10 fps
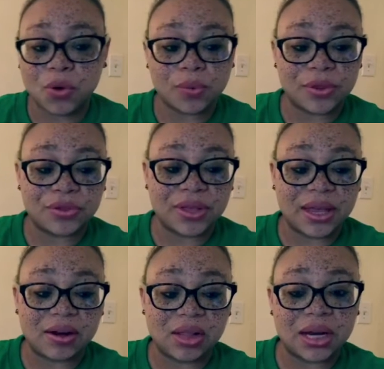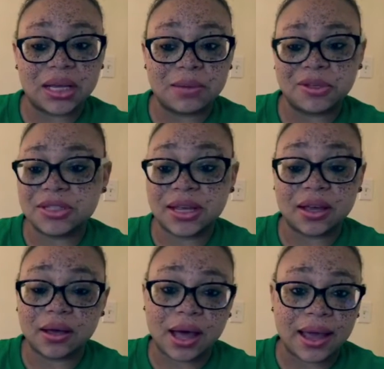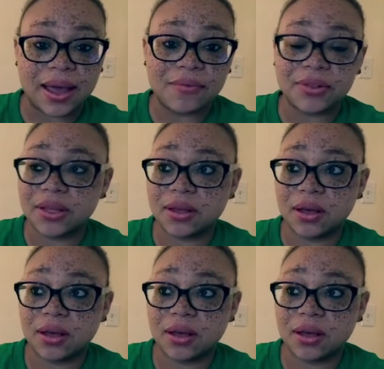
or whether they get a lot of emails, like I have like